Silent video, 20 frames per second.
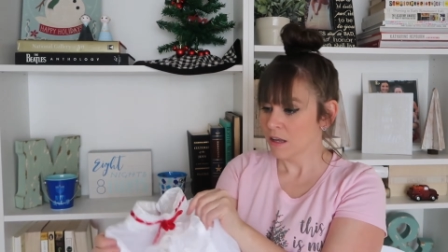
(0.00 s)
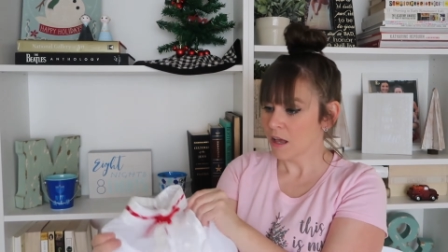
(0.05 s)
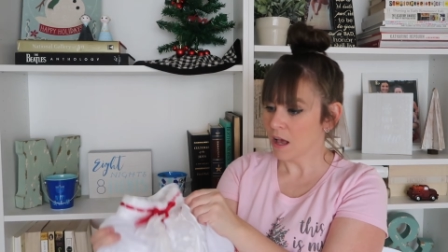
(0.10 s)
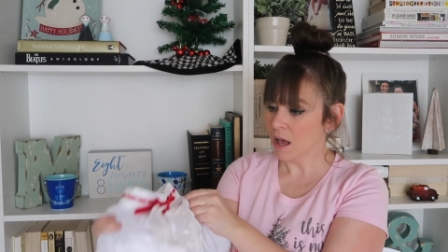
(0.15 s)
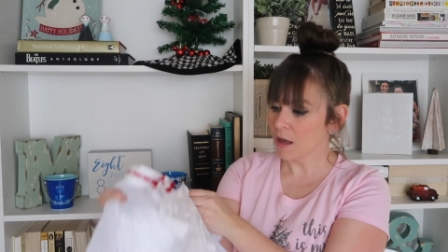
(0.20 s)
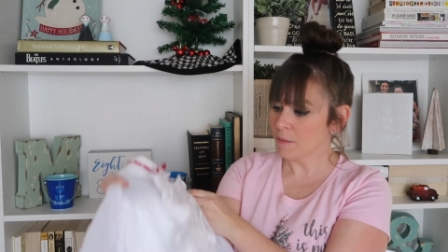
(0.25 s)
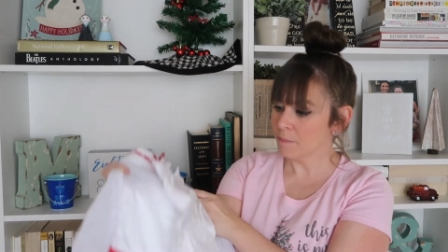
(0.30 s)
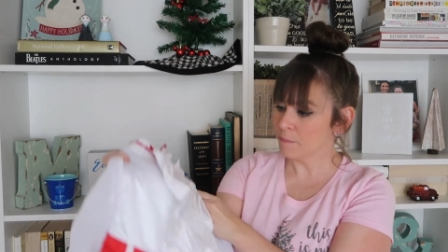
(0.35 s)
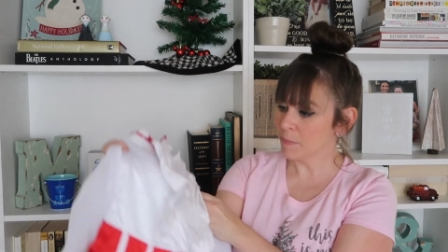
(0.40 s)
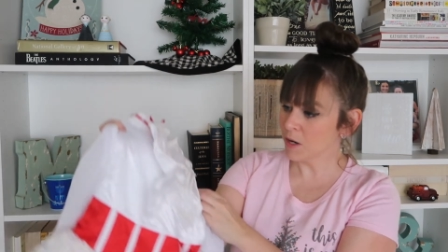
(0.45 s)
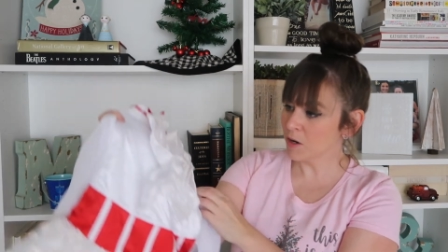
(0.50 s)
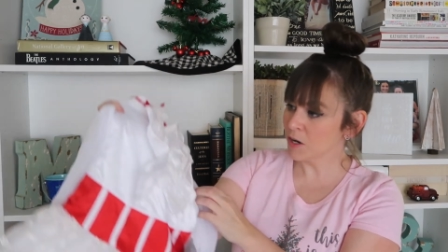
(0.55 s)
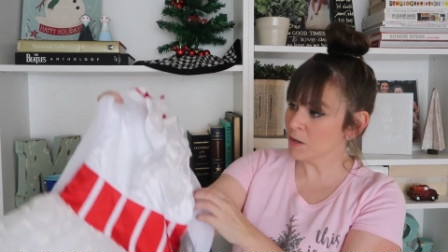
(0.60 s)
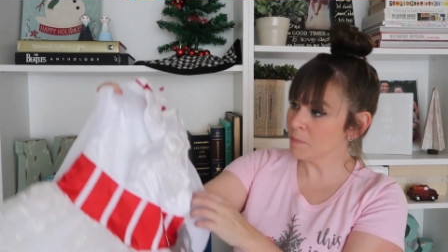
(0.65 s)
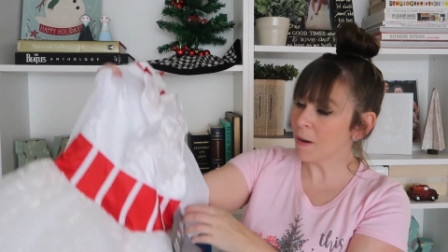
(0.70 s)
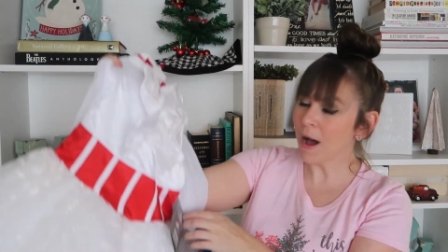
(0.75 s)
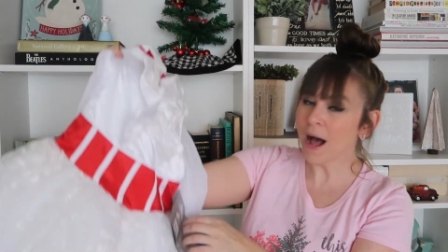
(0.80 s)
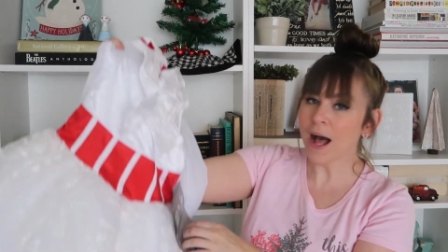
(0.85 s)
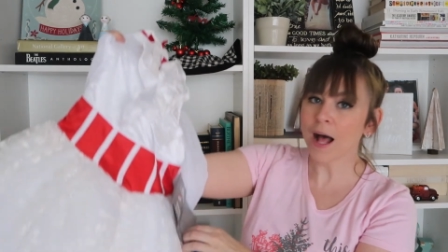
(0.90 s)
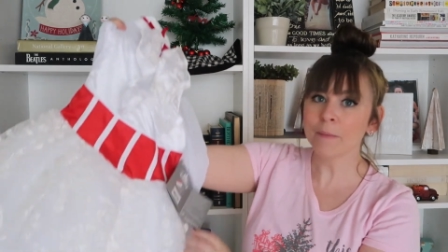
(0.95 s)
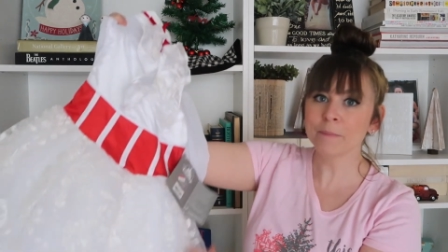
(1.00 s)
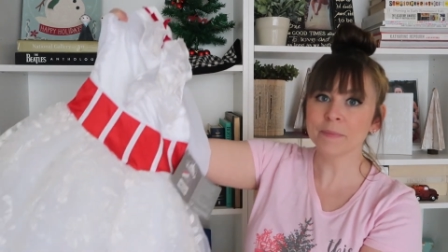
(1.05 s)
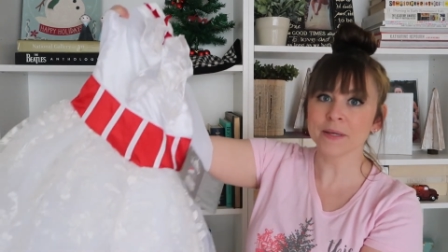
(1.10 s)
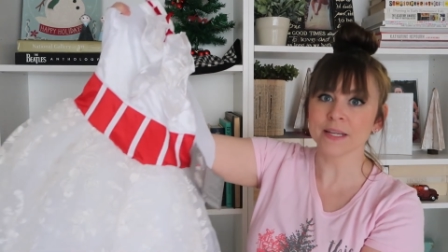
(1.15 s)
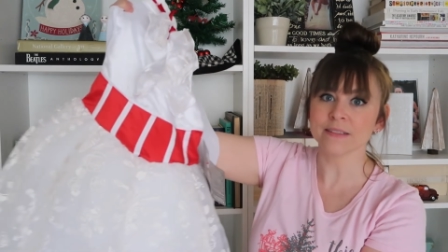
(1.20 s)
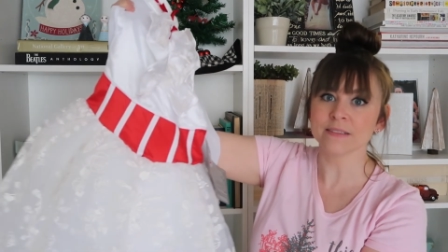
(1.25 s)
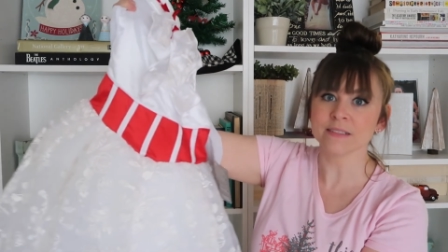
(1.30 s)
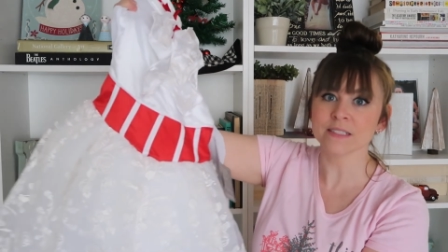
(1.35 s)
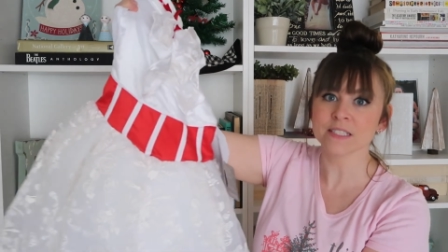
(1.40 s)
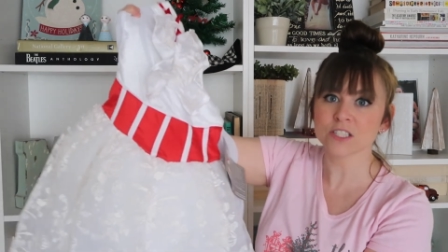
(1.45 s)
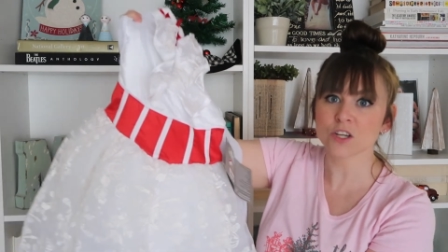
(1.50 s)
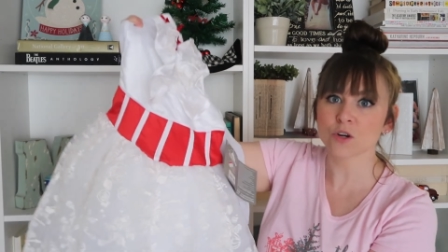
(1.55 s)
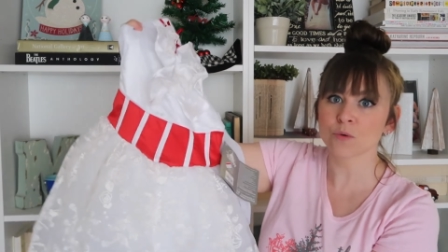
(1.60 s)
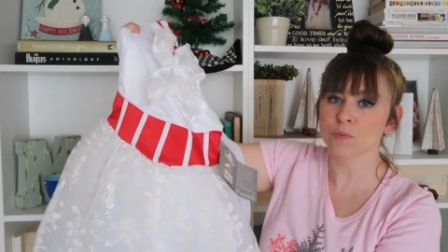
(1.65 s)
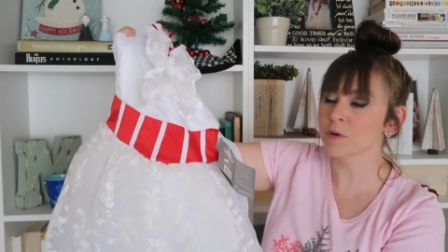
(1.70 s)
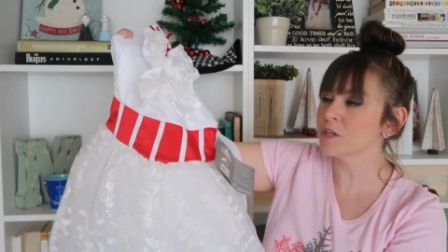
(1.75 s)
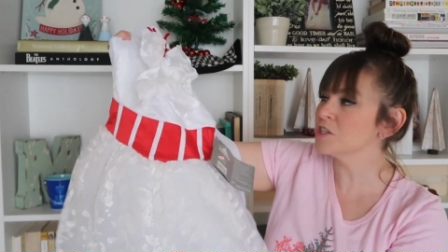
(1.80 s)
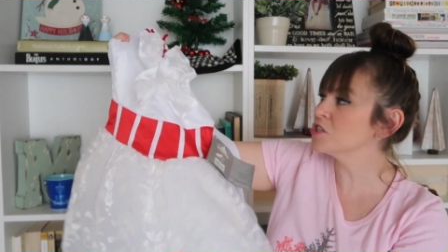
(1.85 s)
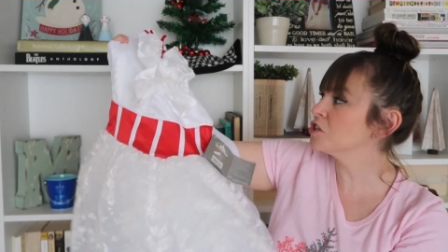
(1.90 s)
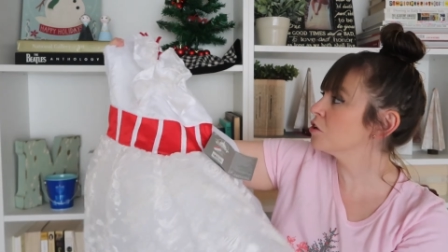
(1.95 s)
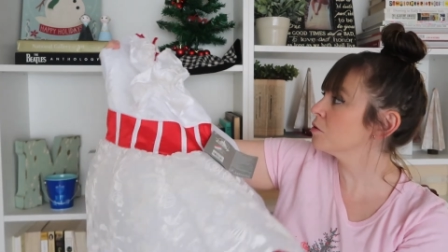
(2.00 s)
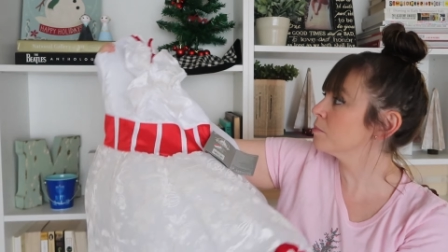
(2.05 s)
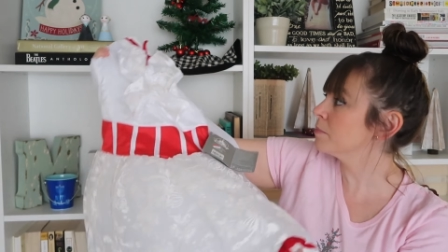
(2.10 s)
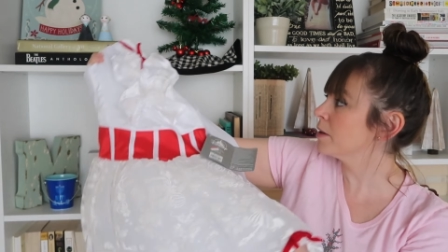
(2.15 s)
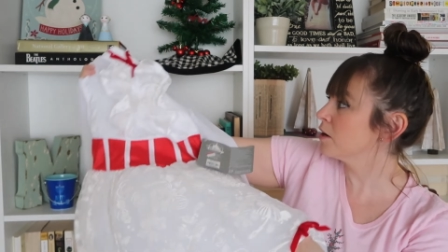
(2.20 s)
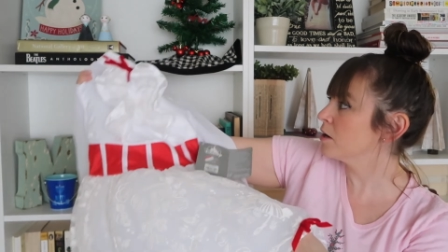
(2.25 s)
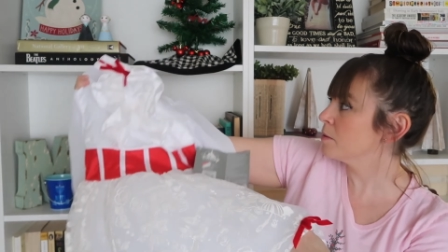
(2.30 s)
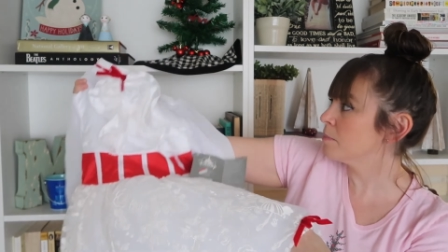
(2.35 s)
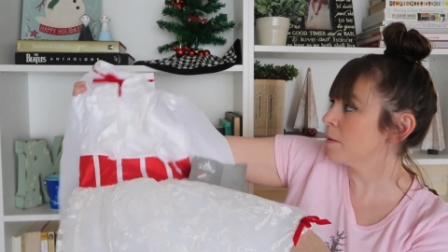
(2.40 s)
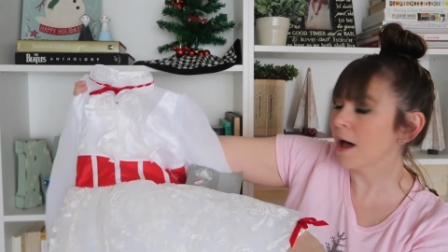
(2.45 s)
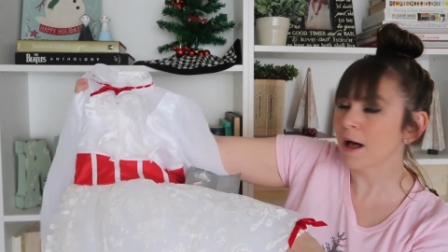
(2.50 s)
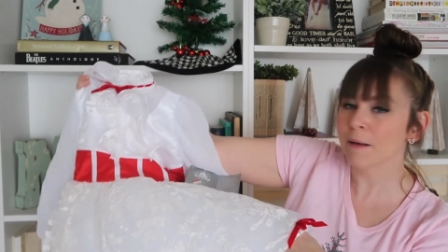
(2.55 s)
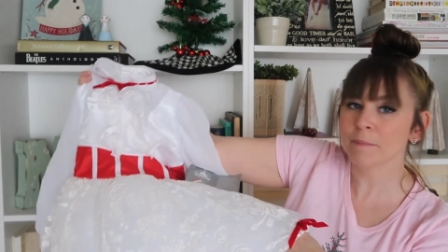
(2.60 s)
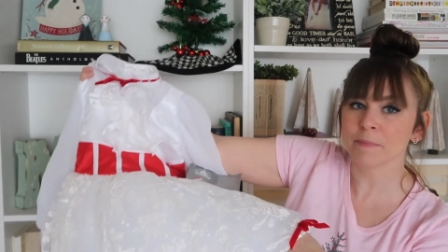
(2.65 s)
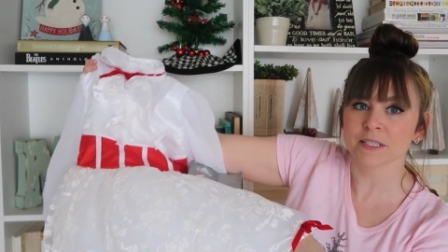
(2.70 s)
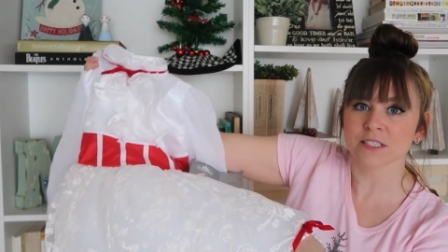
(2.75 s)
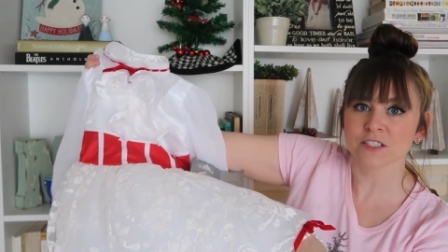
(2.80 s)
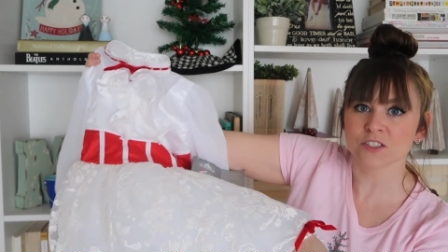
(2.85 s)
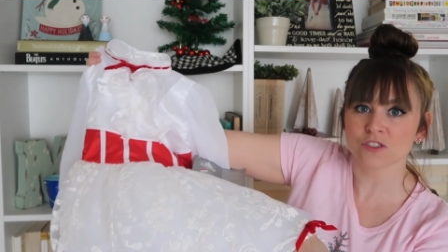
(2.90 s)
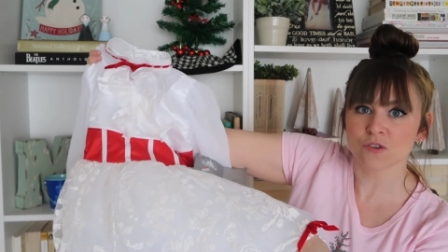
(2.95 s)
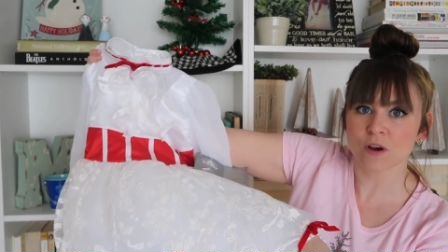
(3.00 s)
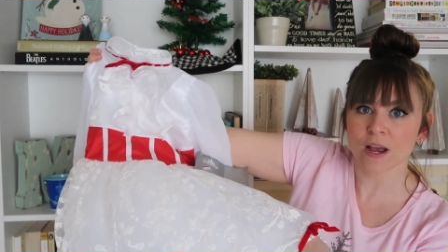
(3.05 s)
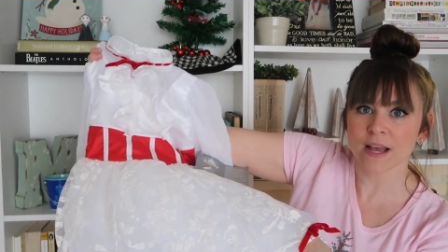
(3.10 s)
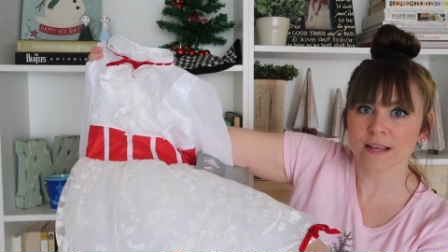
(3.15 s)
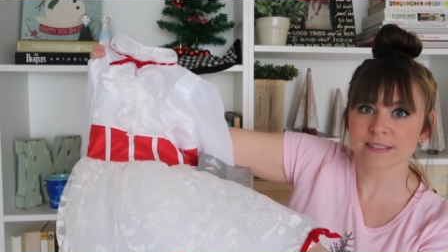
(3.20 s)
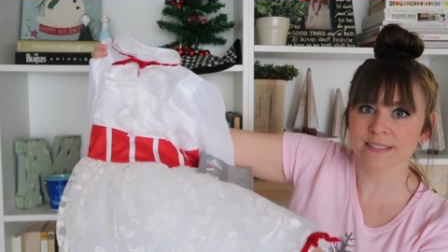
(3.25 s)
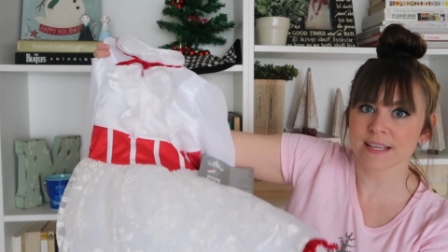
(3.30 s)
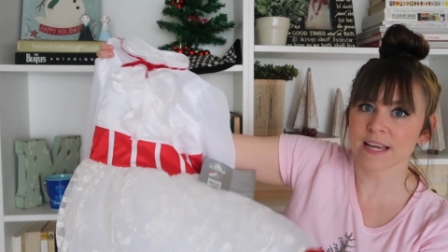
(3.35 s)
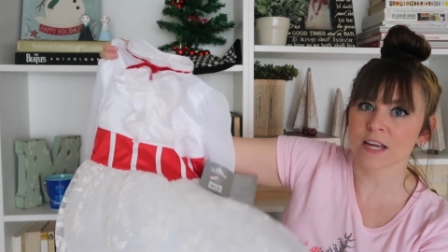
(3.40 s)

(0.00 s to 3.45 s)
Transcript: um, Mary Poppins, original Mary Poppins dress.